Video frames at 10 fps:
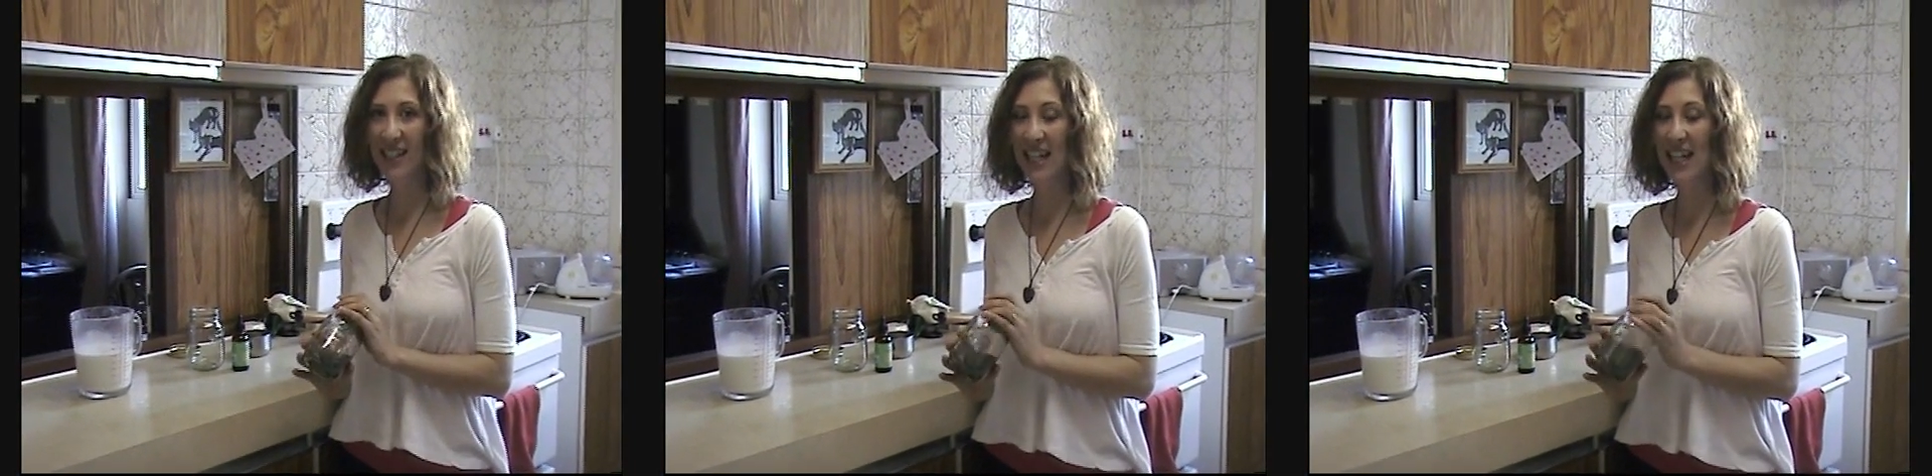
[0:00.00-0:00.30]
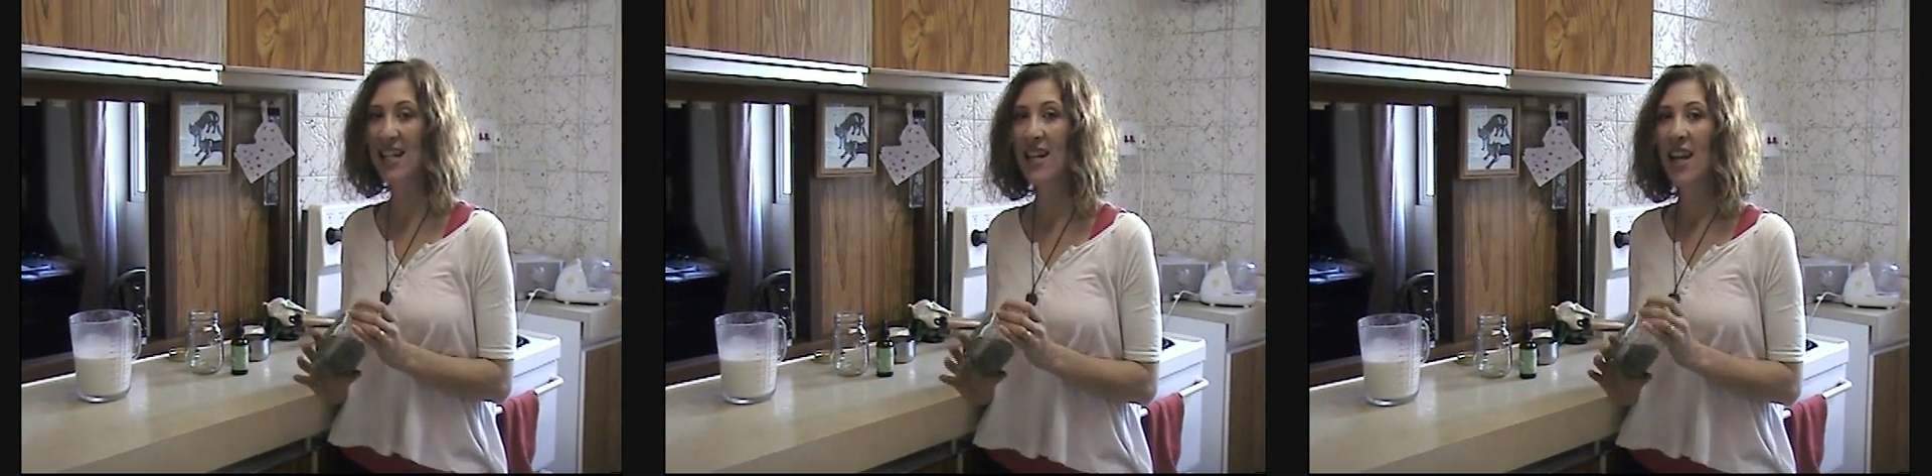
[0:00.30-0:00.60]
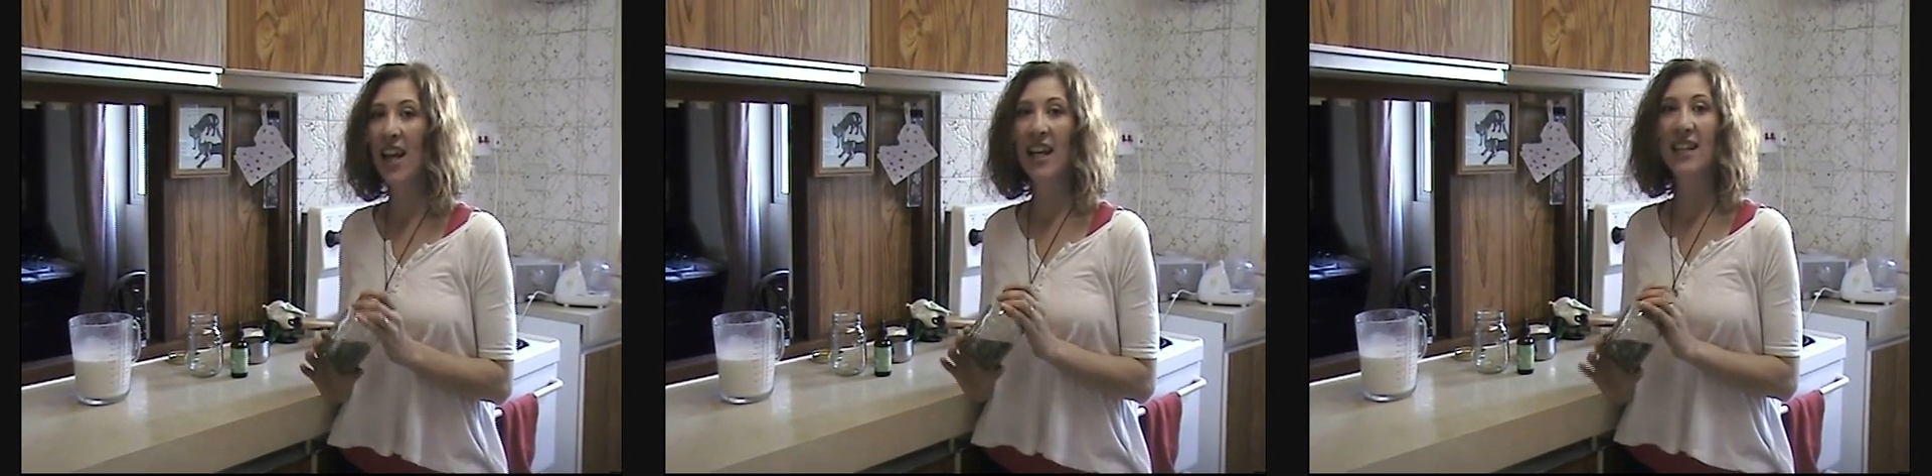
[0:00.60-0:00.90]
seed,
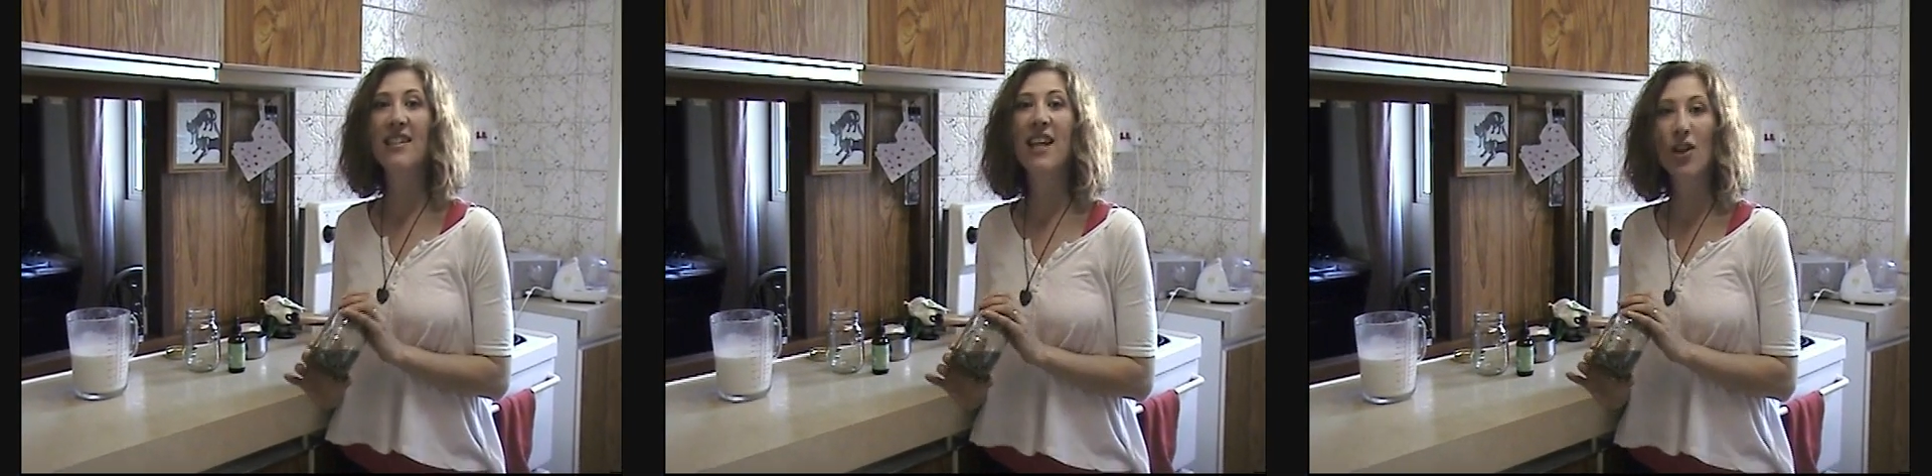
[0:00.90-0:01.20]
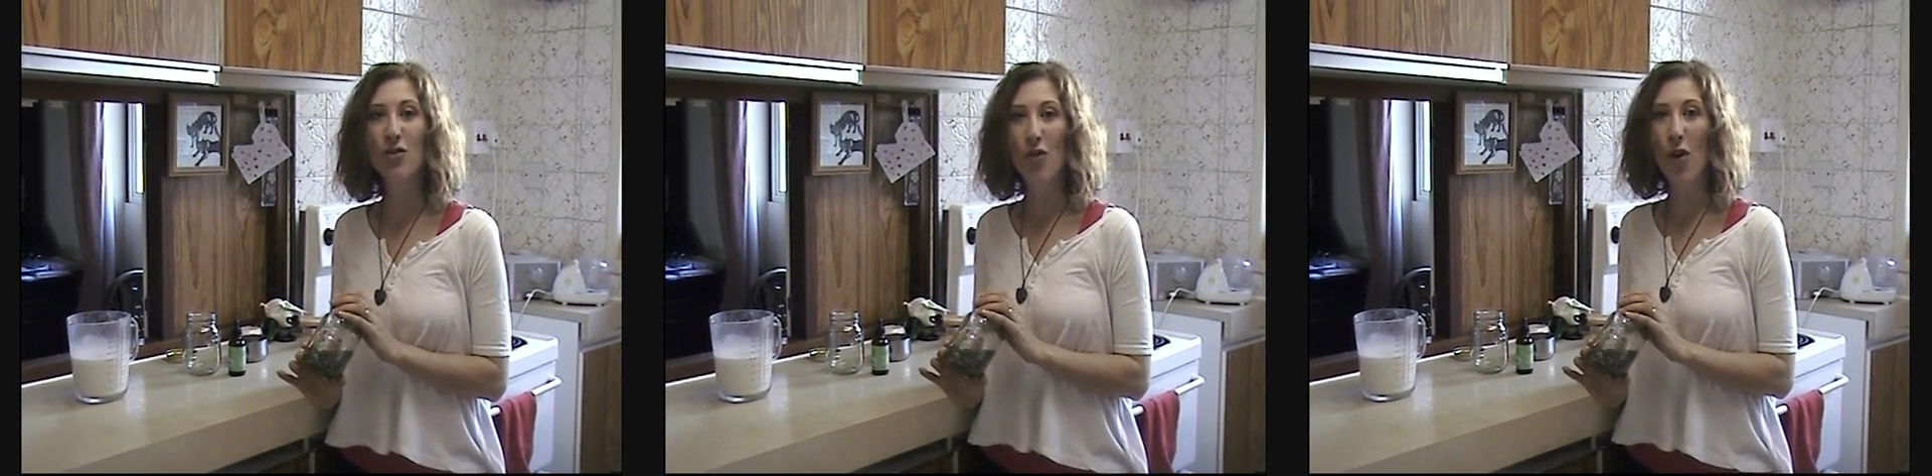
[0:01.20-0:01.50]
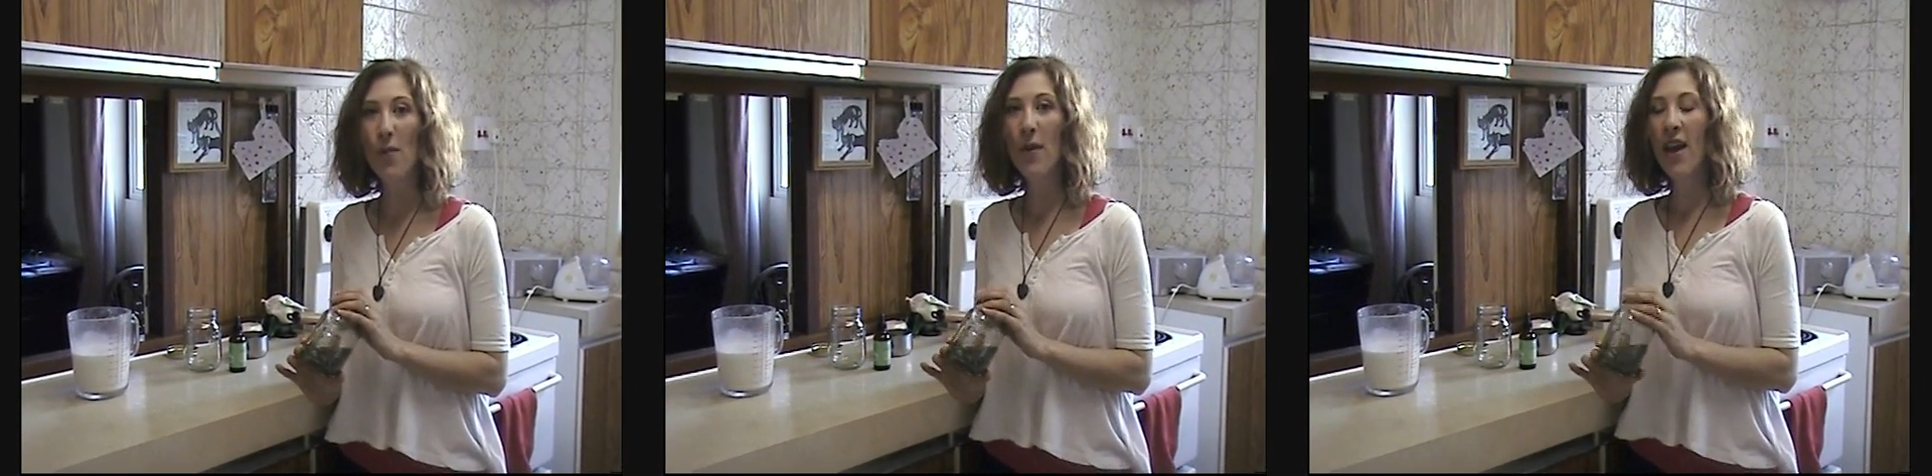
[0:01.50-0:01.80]
an Aztec
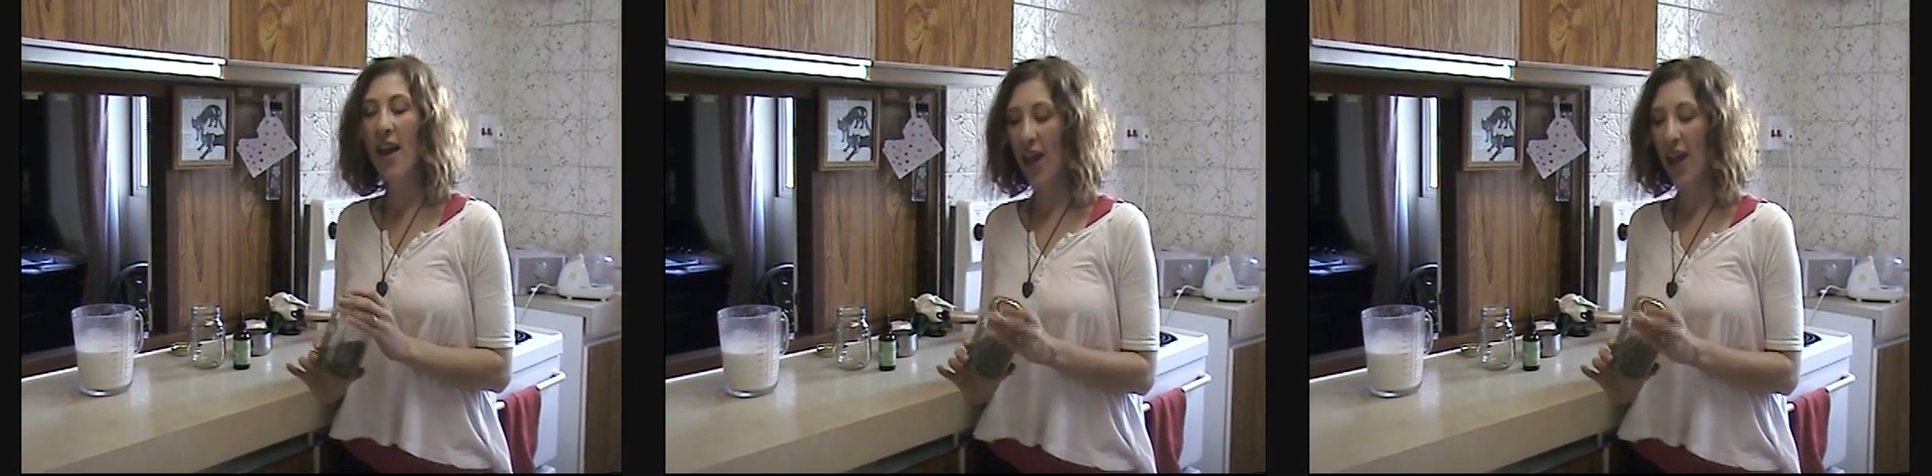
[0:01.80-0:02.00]
crop,